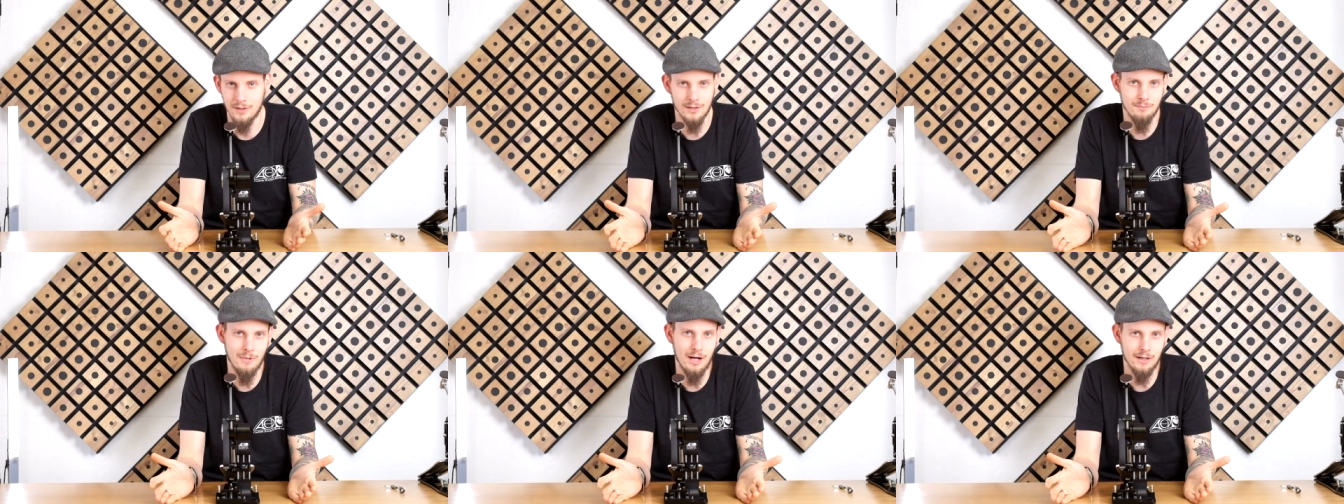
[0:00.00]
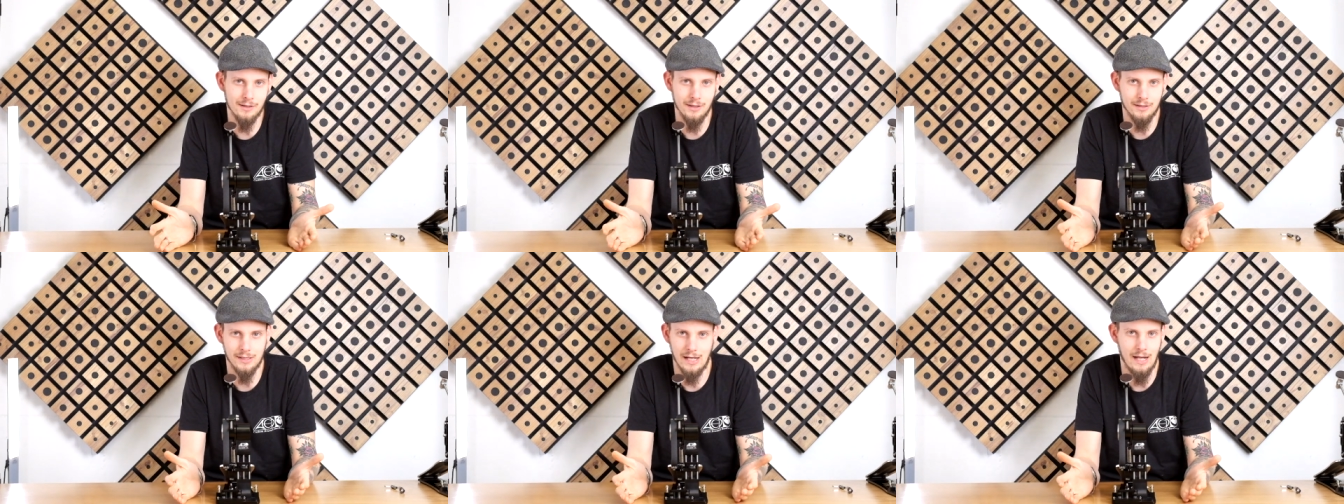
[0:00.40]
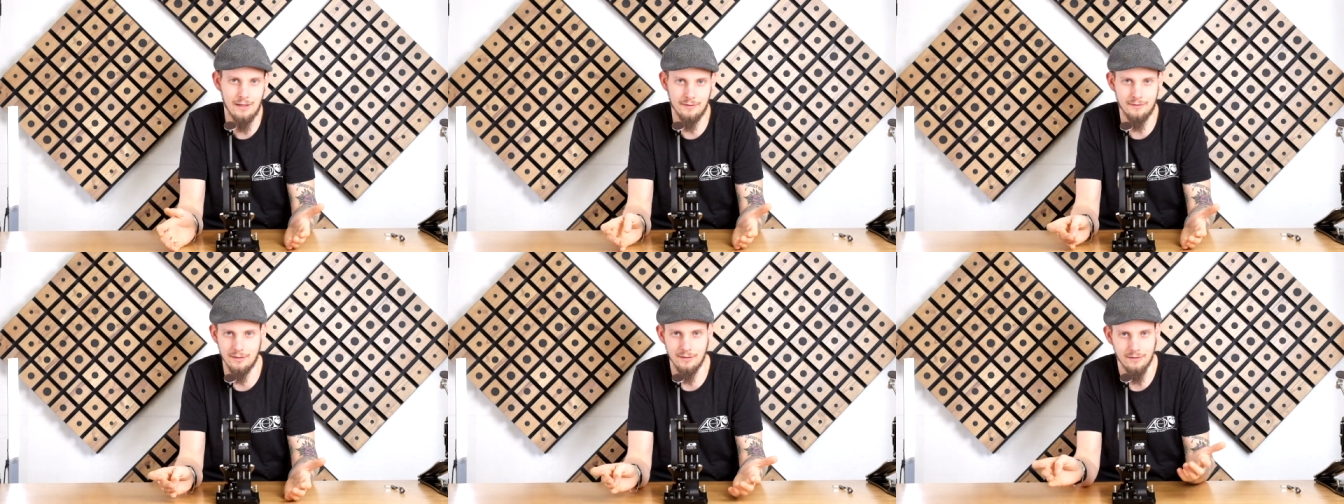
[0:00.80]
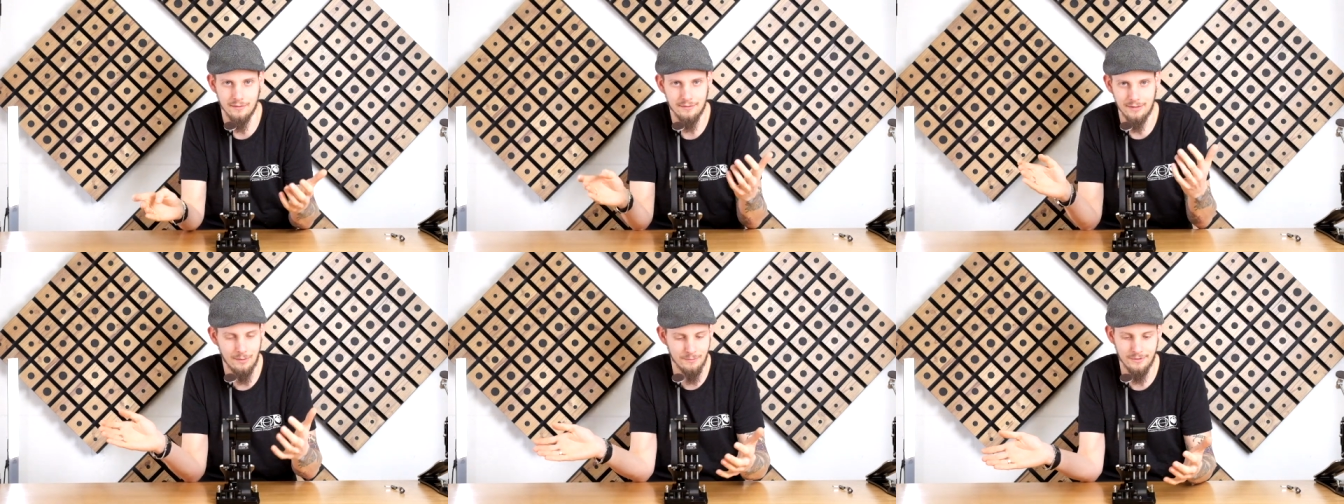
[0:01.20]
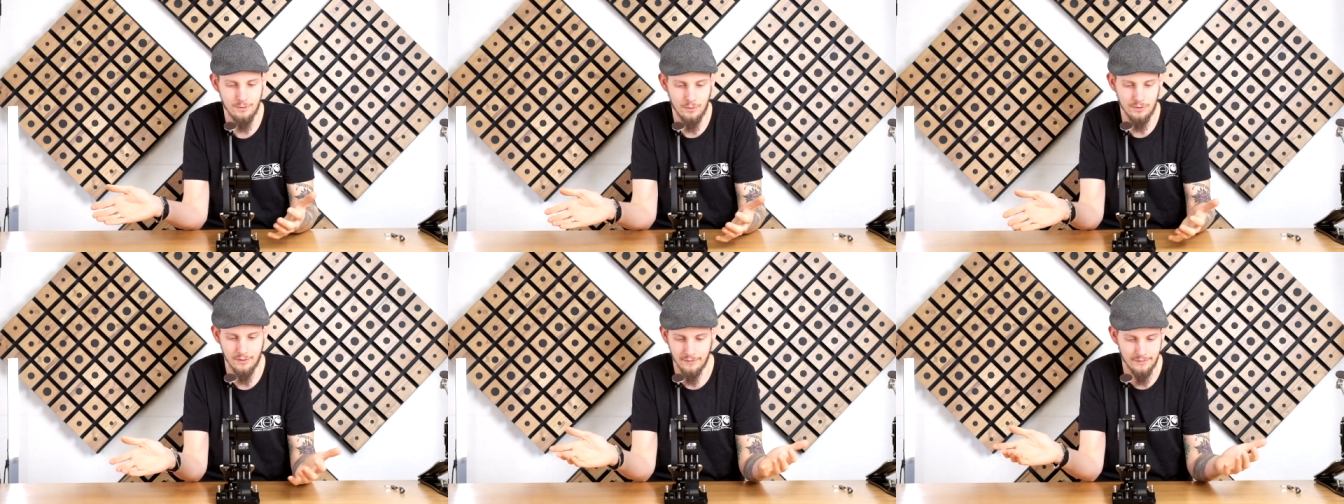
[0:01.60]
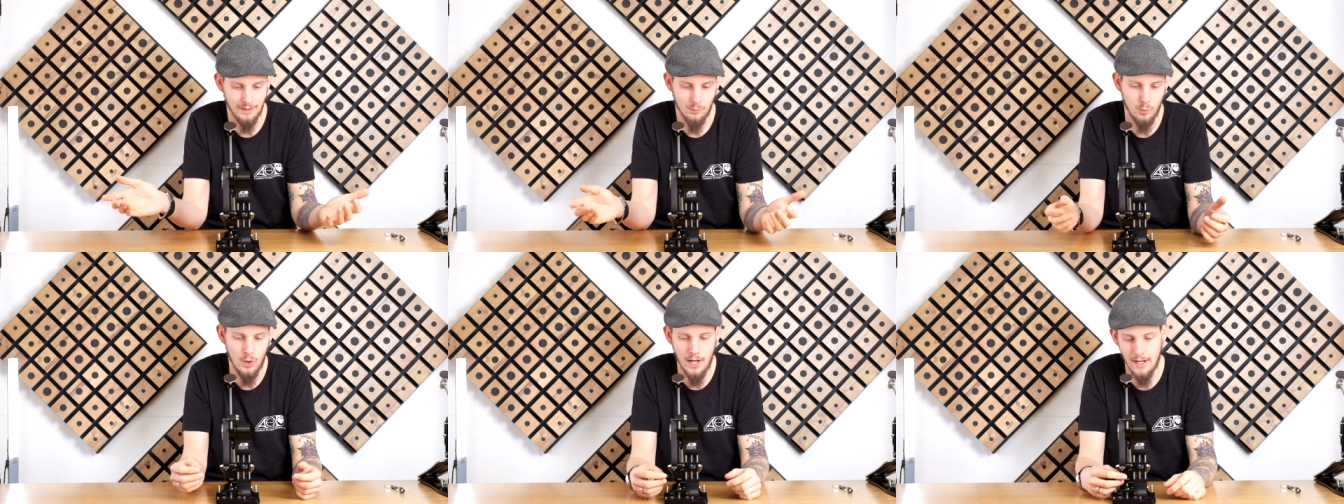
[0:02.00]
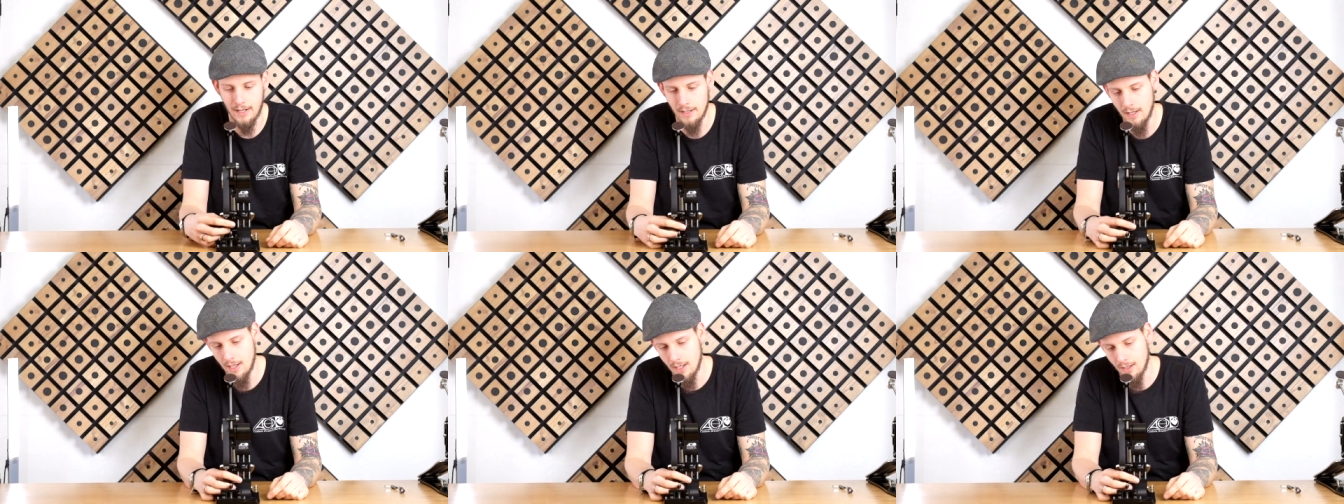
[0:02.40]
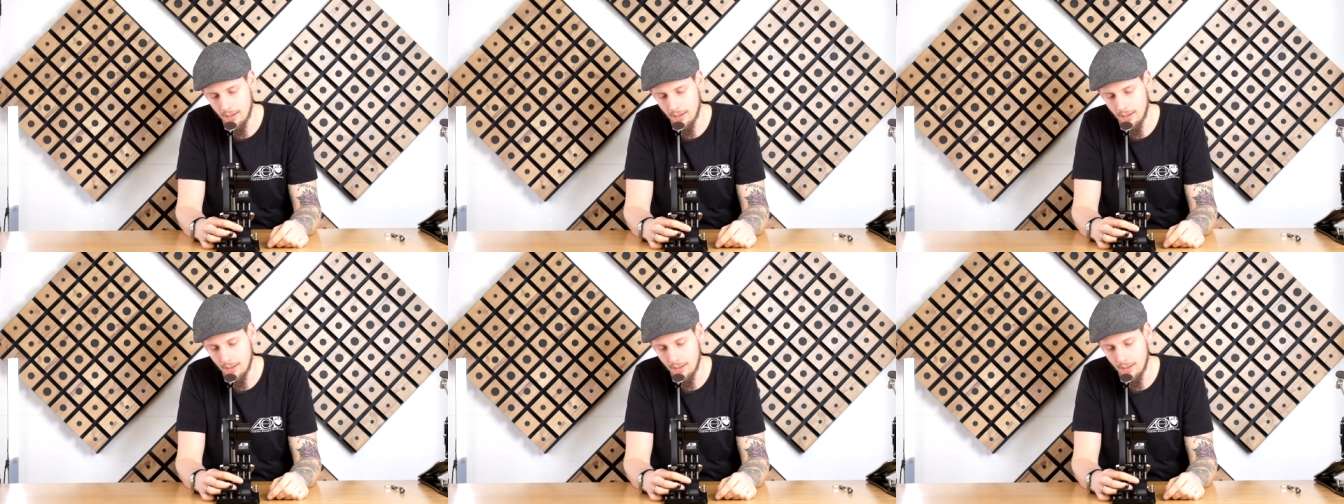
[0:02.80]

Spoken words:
on the market has in some sort, in some way.